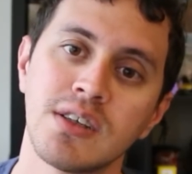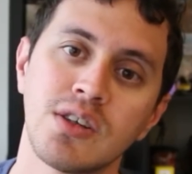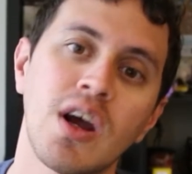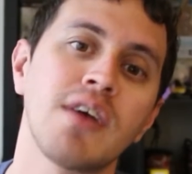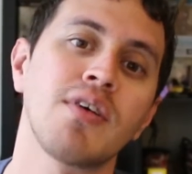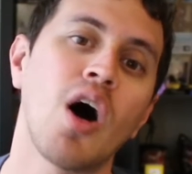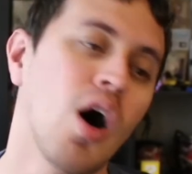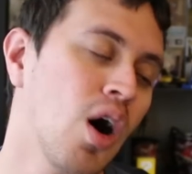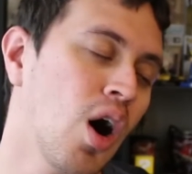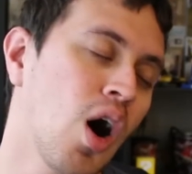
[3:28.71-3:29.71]
Drive
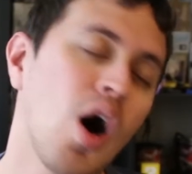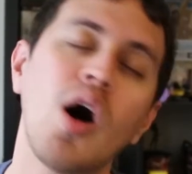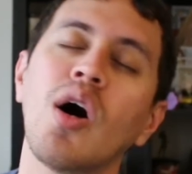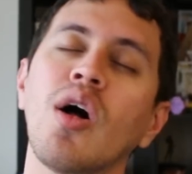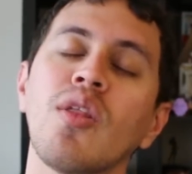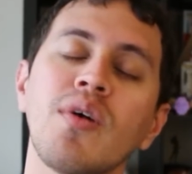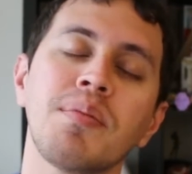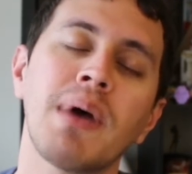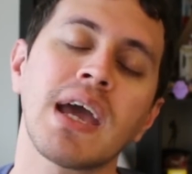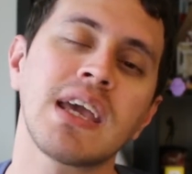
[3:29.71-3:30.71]
all the way
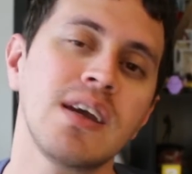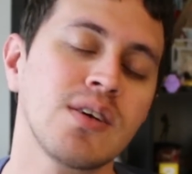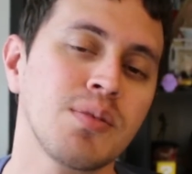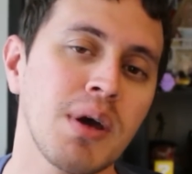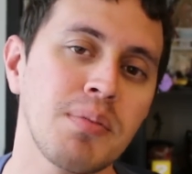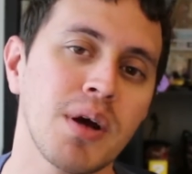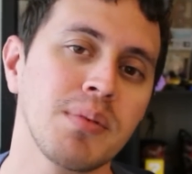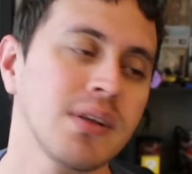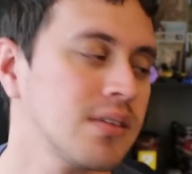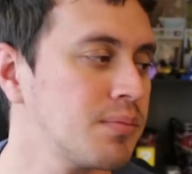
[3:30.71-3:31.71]
back here to my
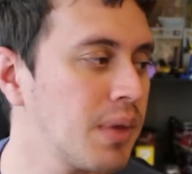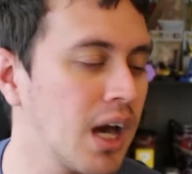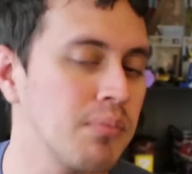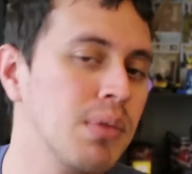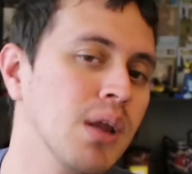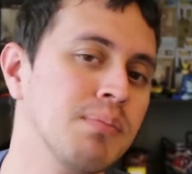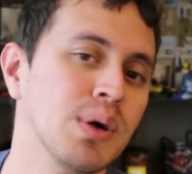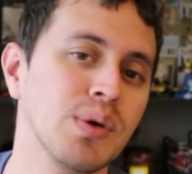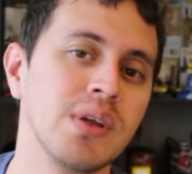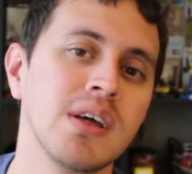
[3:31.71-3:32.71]
apartment, my humble
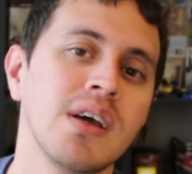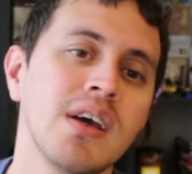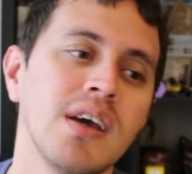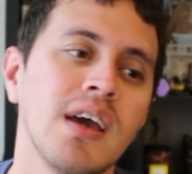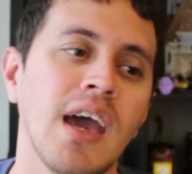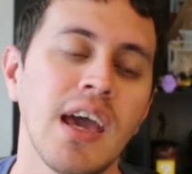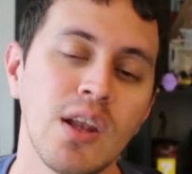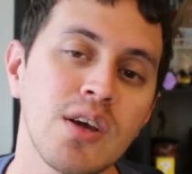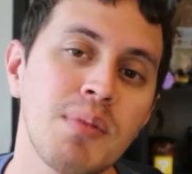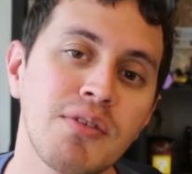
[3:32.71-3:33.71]
abode,
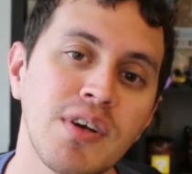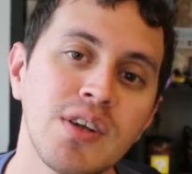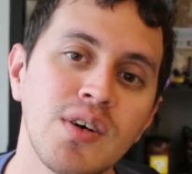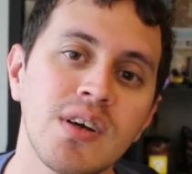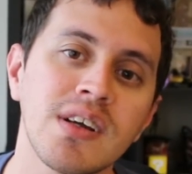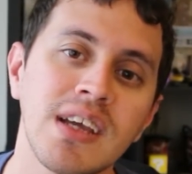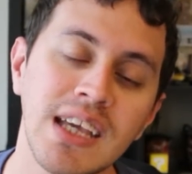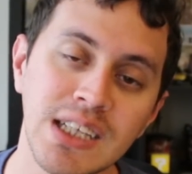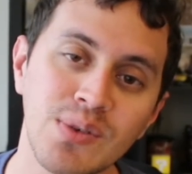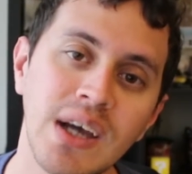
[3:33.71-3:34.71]
and look at my front door, and
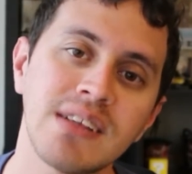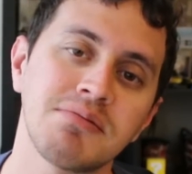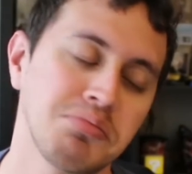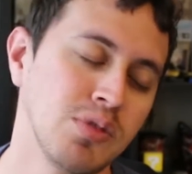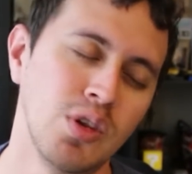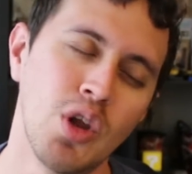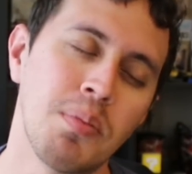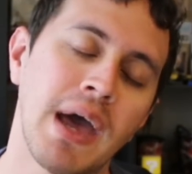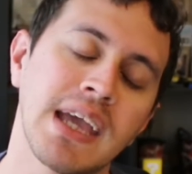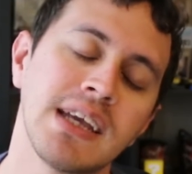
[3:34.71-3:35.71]
guess what? No
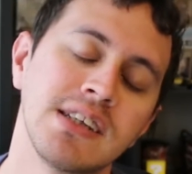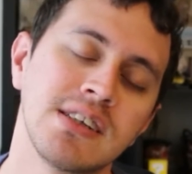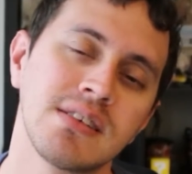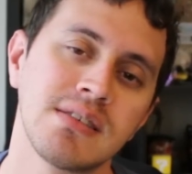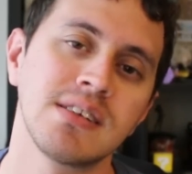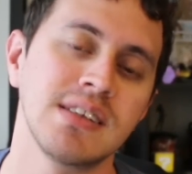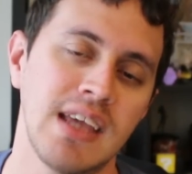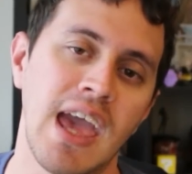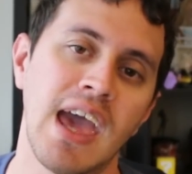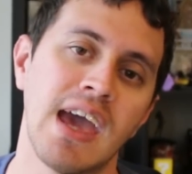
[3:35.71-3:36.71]
package.
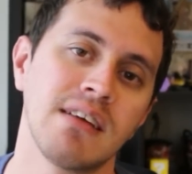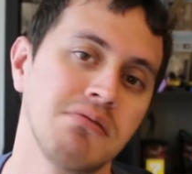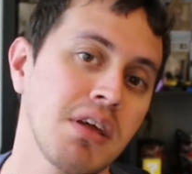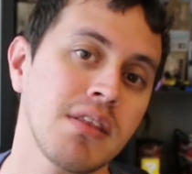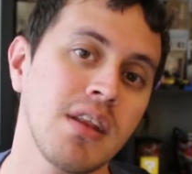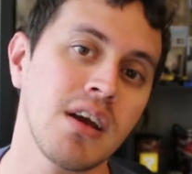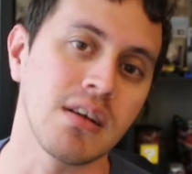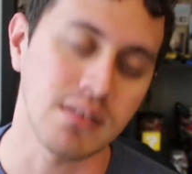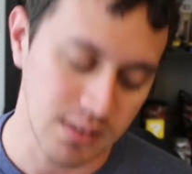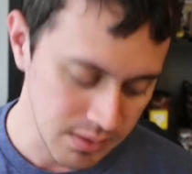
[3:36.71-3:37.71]
Yeah, nothing there.